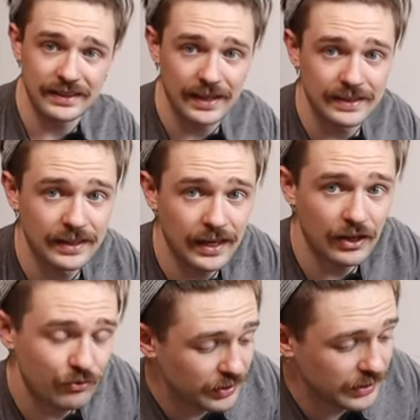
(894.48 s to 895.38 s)
that
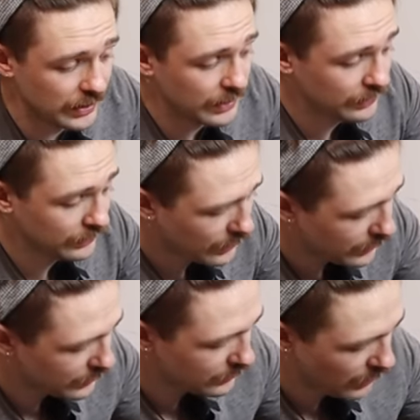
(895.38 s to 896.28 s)
I really
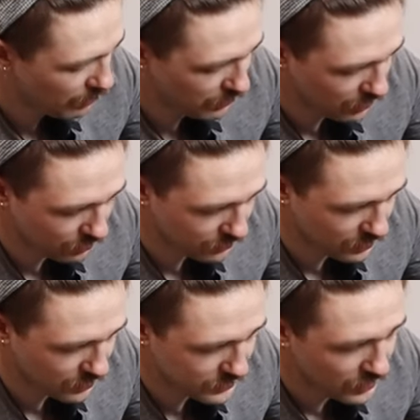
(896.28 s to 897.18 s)
like that Big O
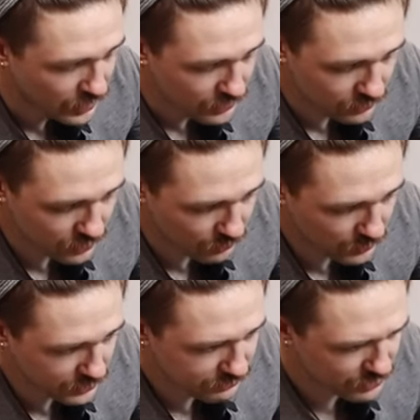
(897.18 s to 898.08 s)
does to their
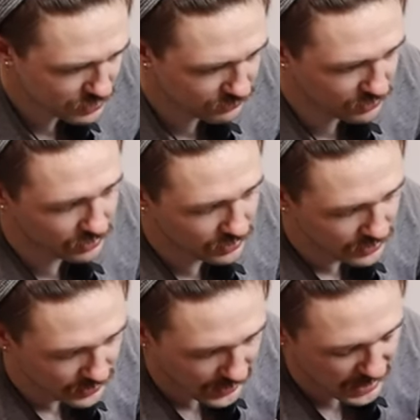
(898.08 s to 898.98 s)
wheels. First of all,
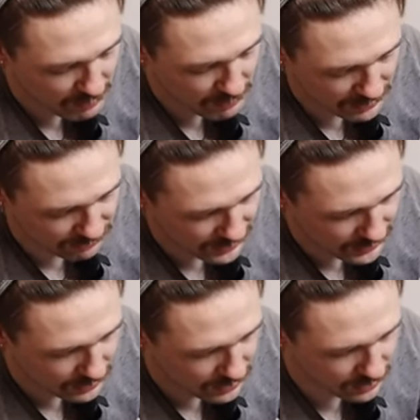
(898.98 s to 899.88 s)
I'm a big
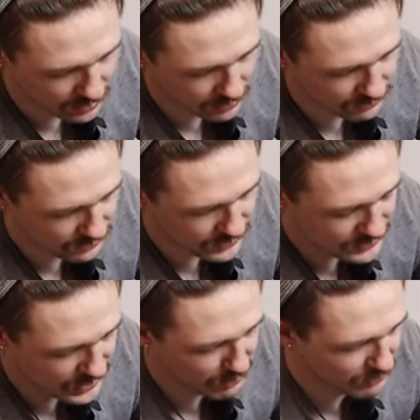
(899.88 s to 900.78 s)
fan of this
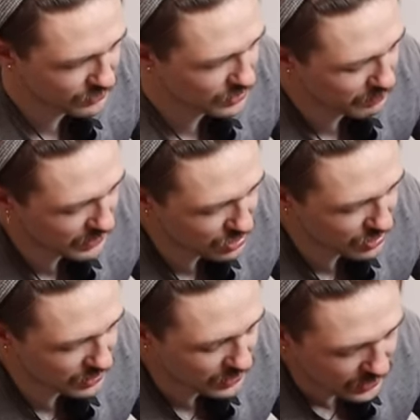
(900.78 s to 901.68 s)
type of suspension.